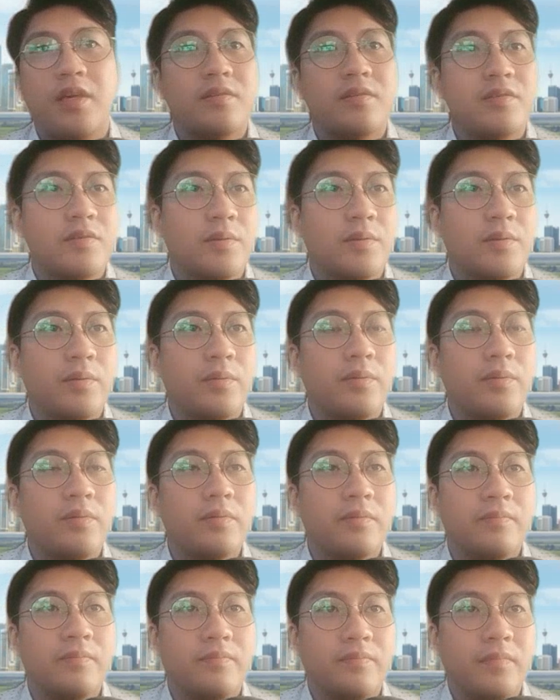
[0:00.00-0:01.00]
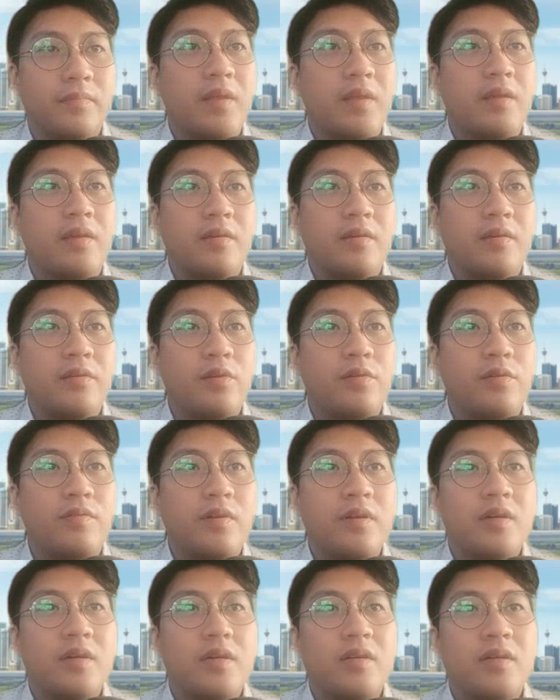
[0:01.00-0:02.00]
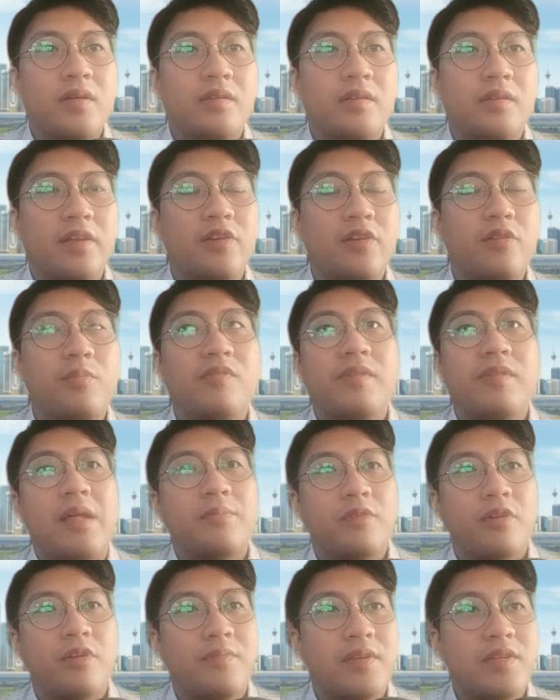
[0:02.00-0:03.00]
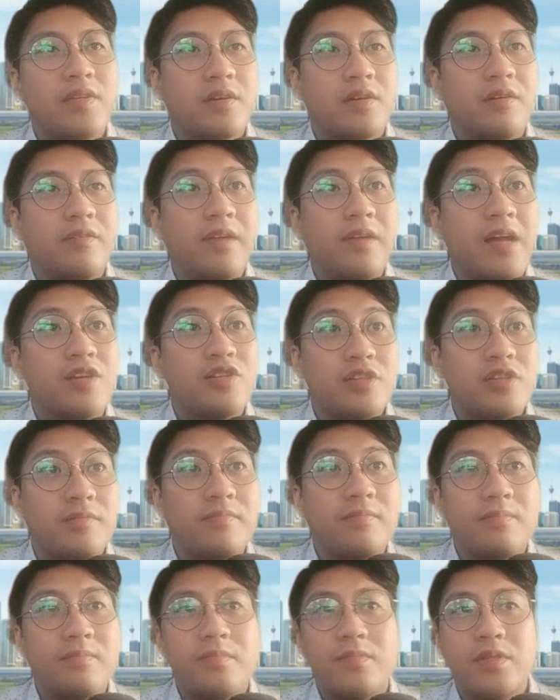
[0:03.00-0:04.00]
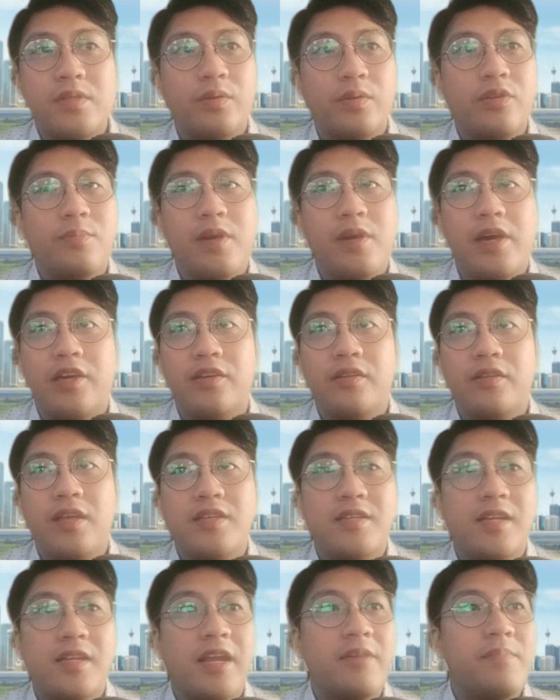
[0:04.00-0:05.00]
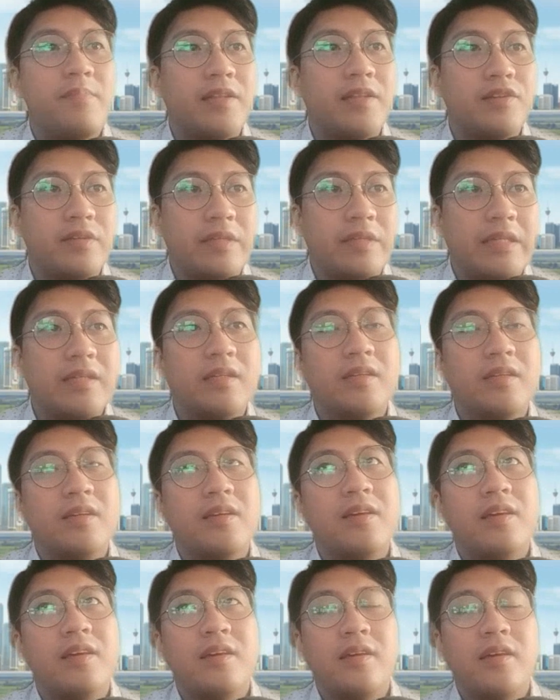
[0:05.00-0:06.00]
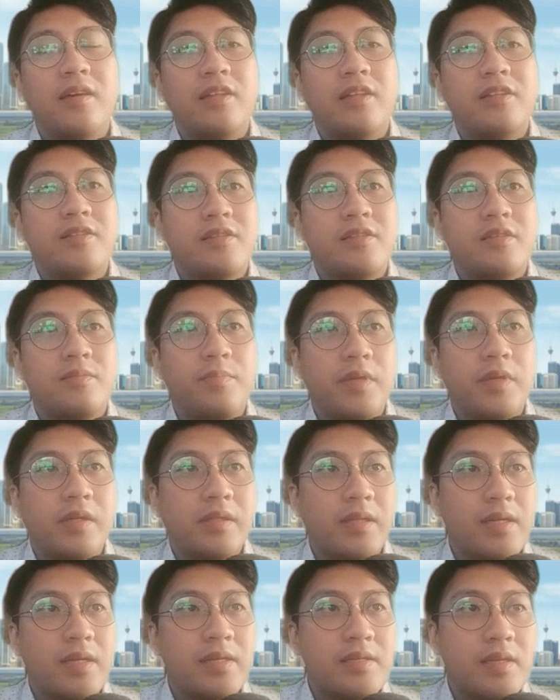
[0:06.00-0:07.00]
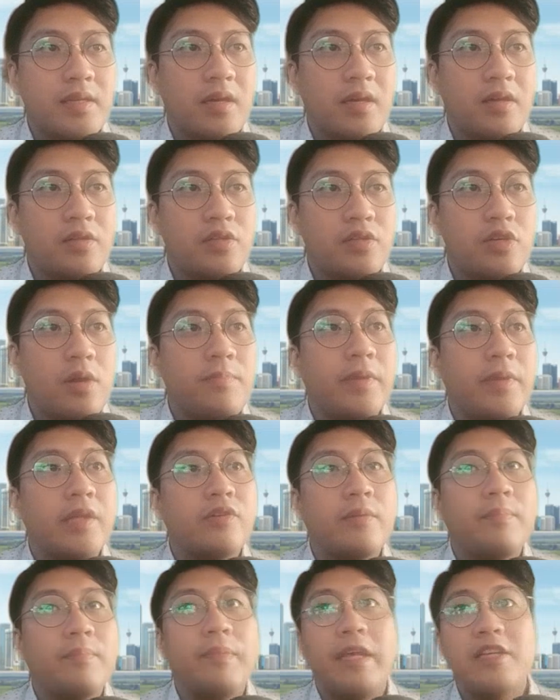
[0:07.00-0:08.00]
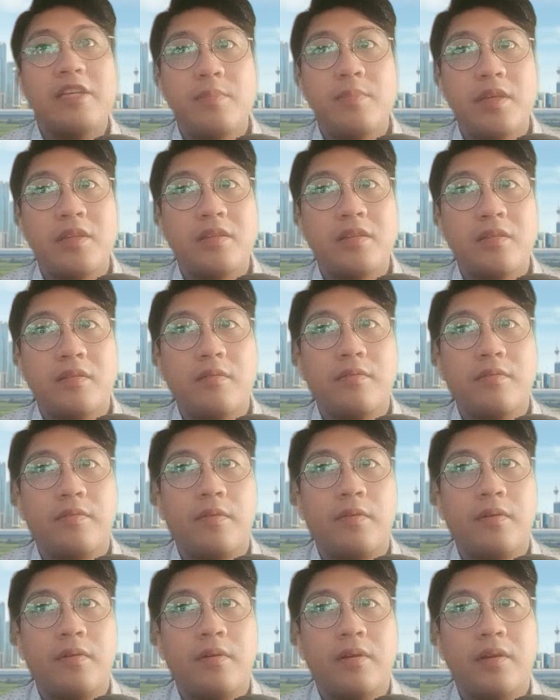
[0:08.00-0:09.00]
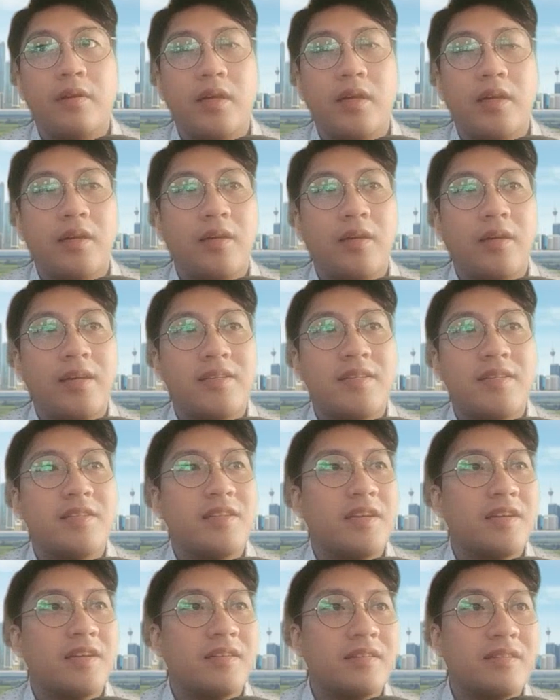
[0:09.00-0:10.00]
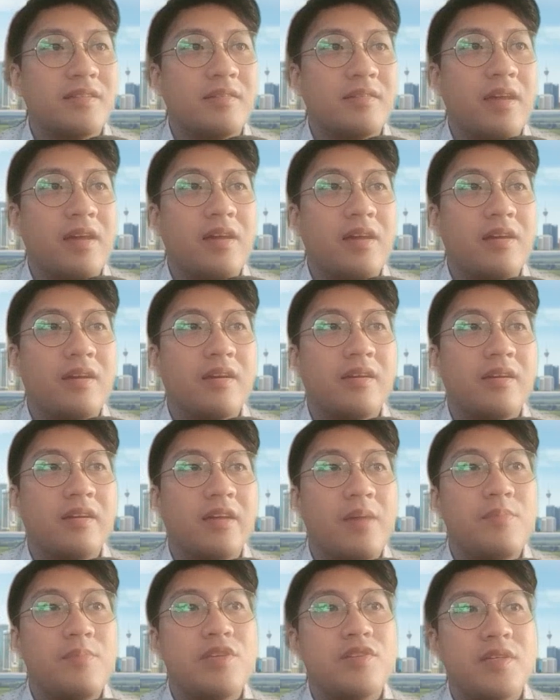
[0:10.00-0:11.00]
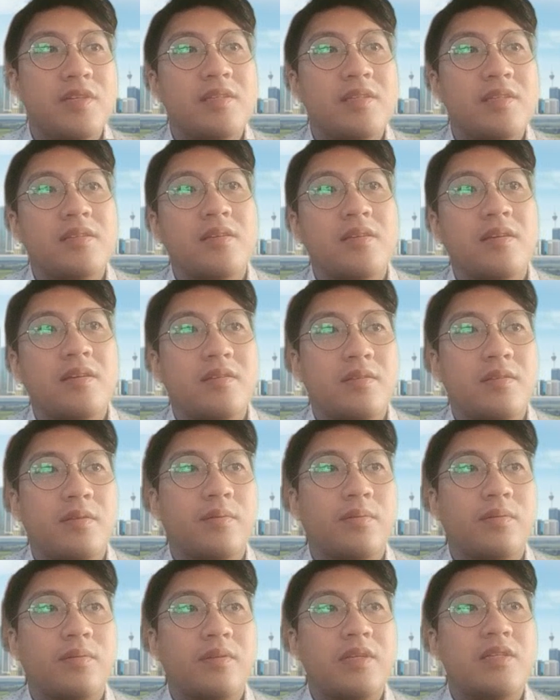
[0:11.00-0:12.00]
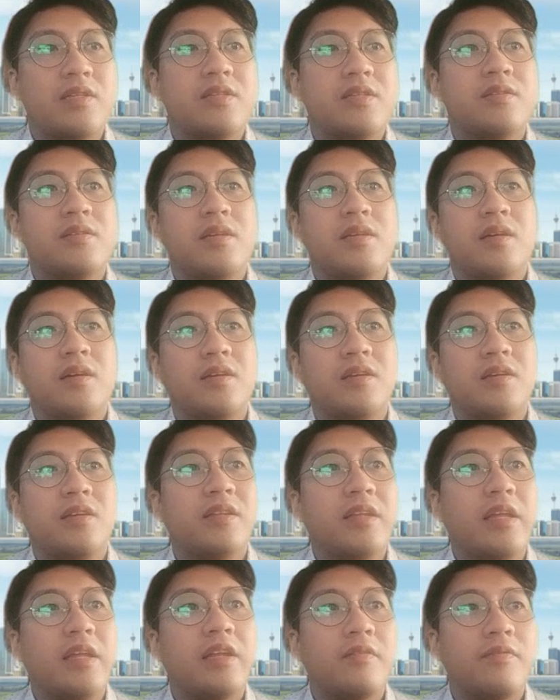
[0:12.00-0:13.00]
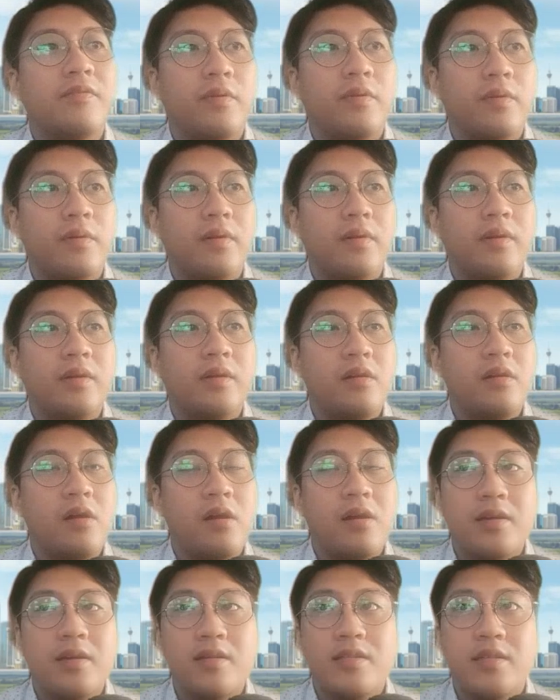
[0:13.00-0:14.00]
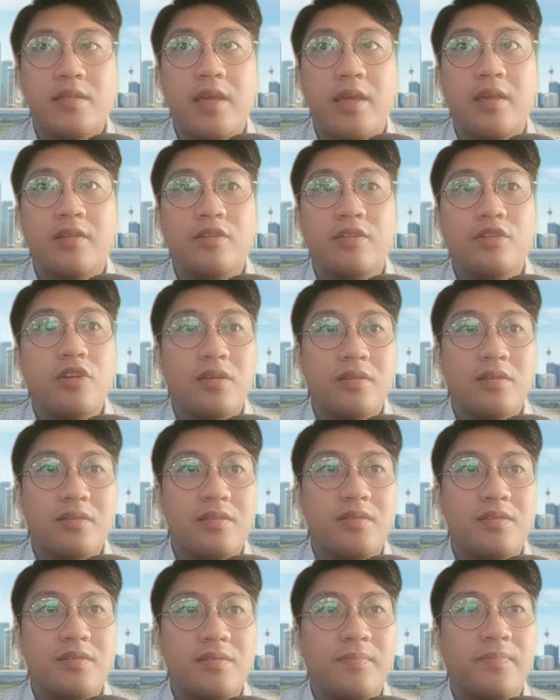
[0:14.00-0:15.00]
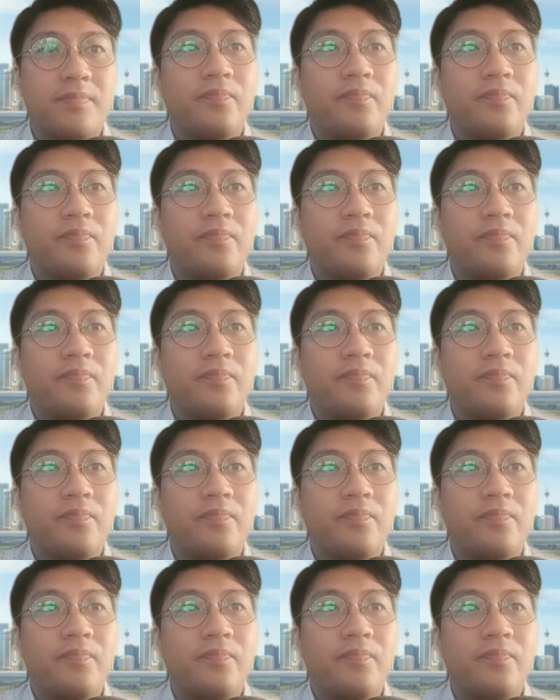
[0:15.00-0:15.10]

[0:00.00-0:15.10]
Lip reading: So Nova, the Nova platform is our flagship sodium ion SLI battery. It's built as a drop-in replacement for existing chemistries. So this is intended for cars and trucks.